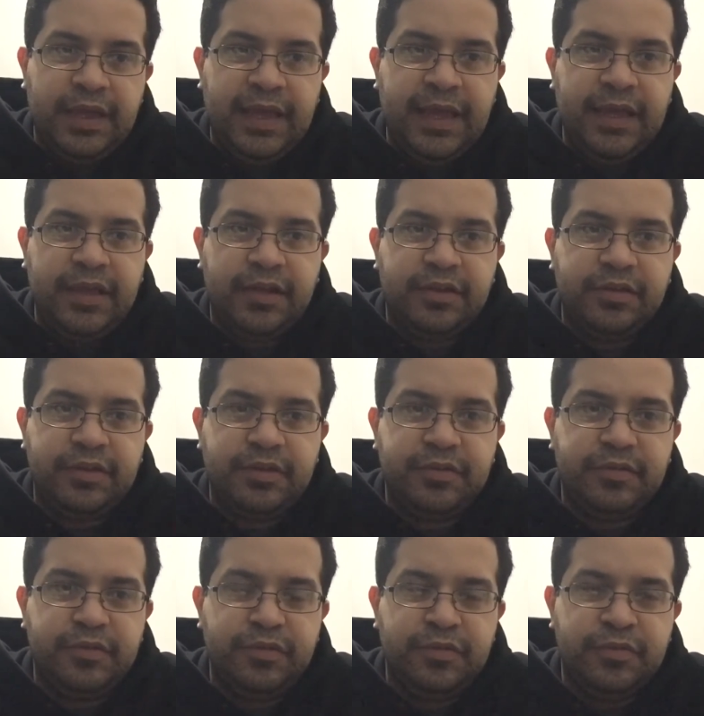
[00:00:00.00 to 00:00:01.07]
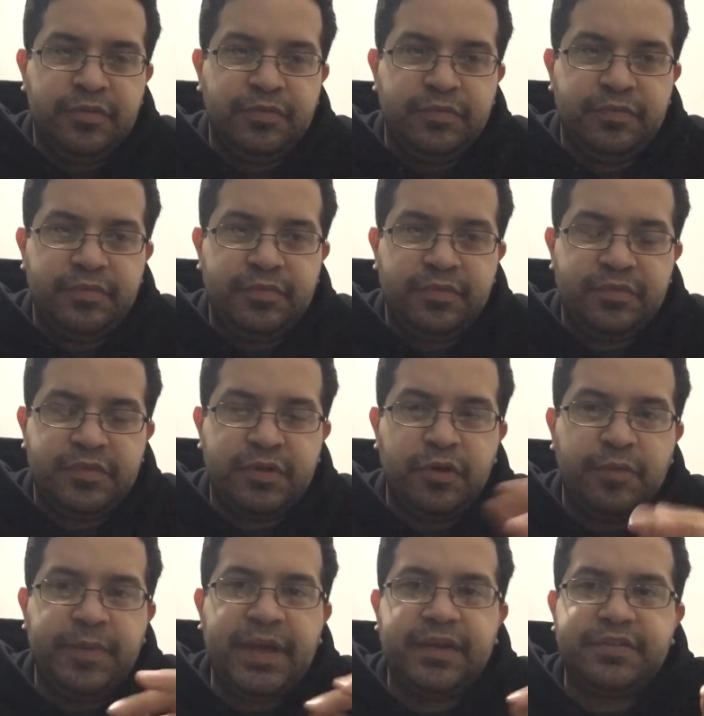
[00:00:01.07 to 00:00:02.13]
And to
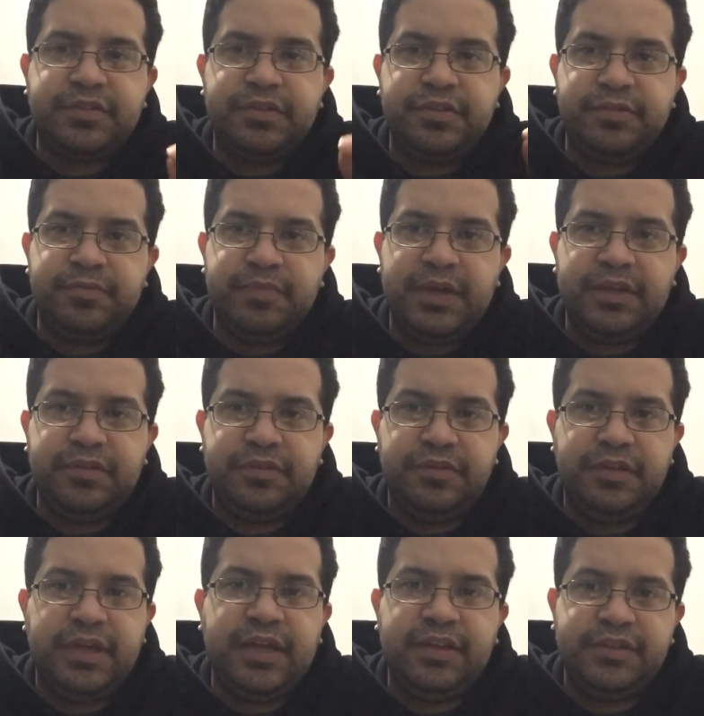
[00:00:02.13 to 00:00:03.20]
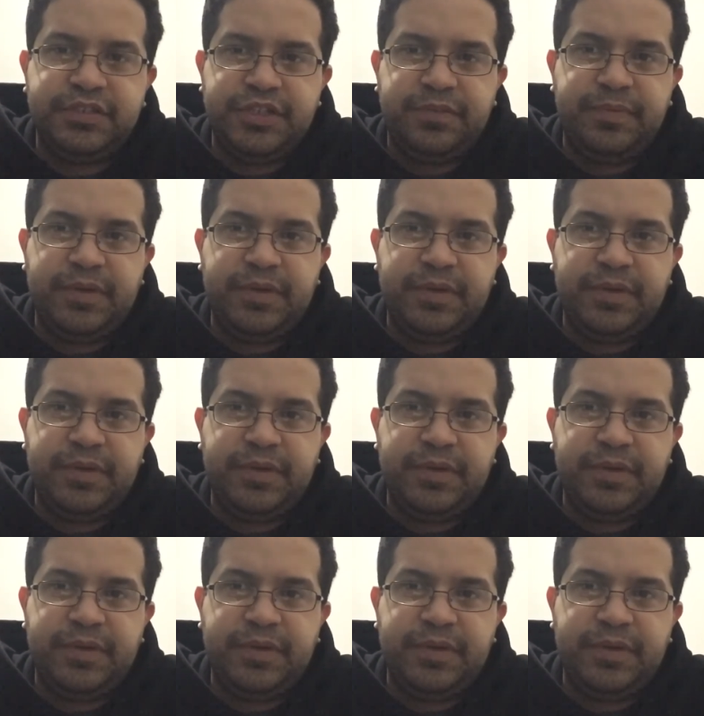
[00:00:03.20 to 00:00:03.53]
go back to my little analogy